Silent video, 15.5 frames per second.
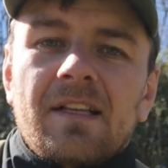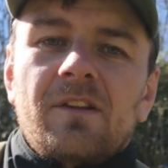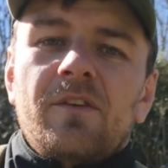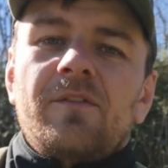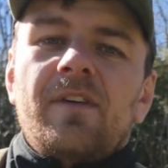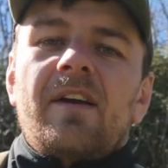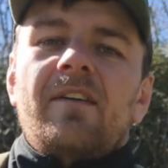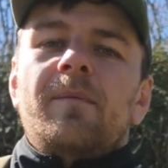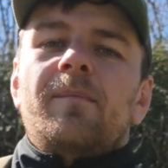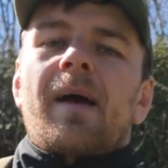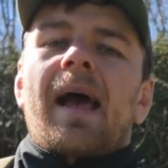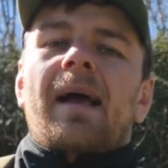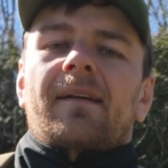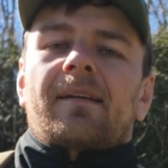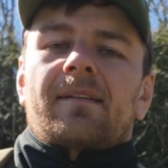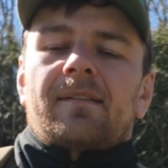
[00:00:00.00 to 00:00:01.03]
at the very
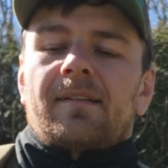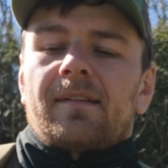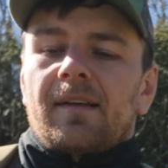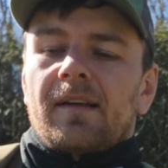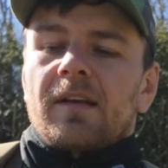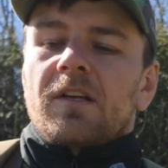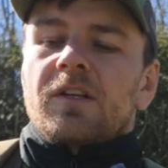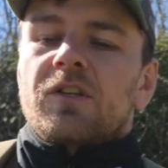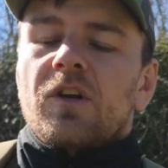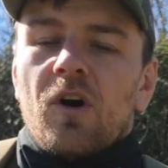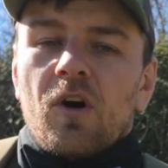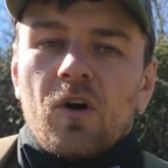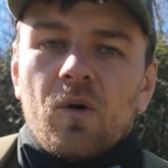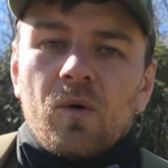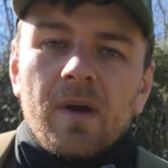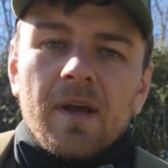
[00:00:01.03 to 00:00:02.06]
back.
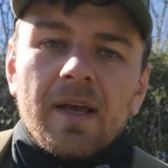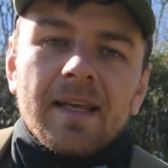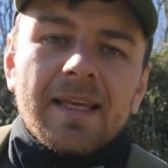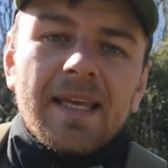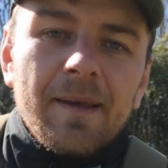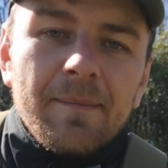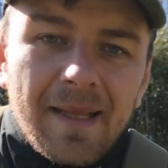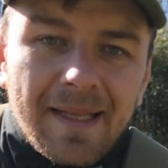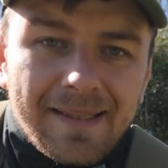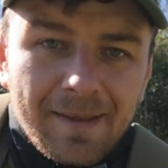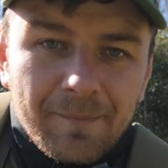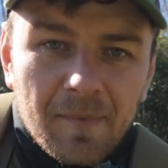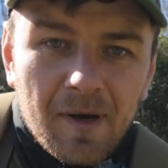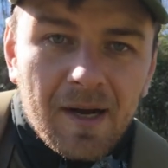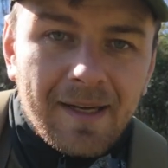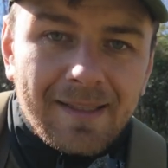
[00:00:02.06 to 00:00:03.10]
So keep that
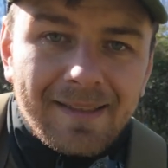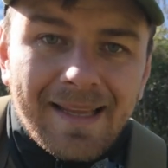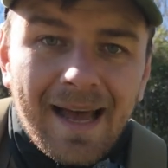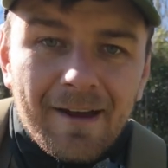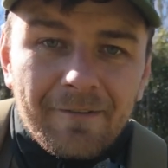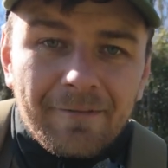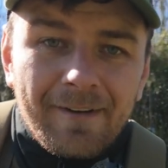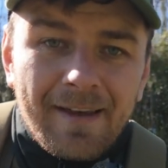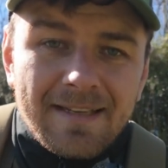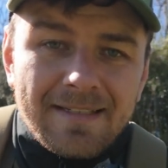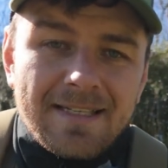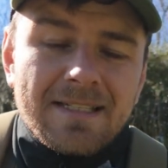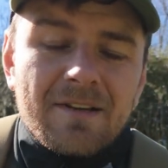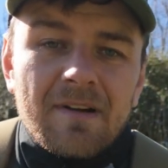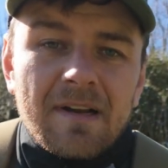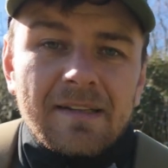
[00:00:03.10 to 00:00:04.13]
in mind. That fence
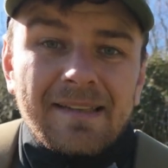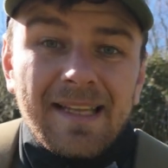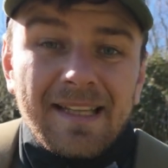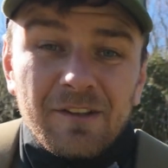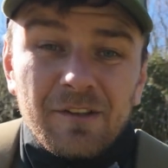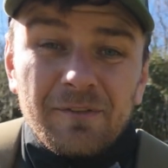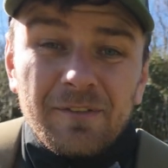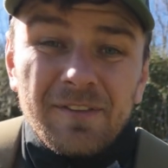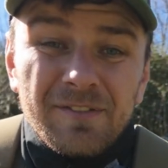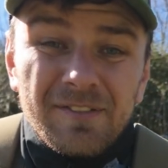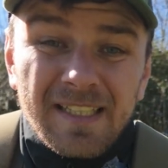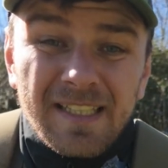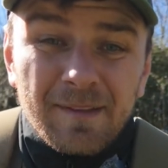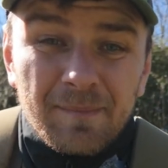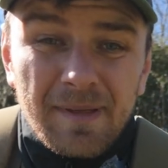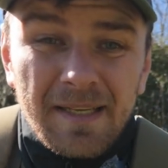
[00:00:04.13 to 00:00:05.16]
is around 10 to
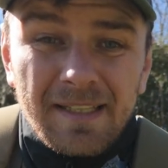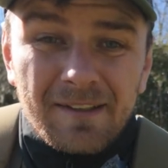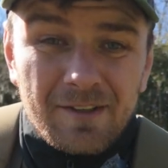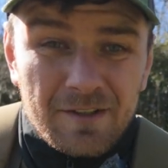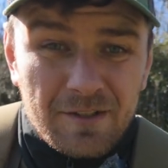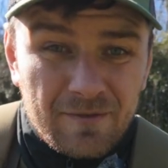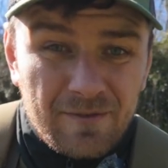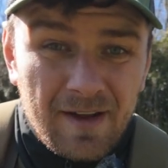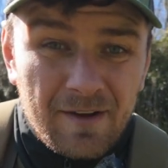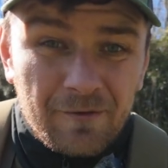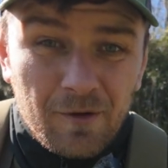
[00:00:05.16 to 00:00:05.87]
15 meters away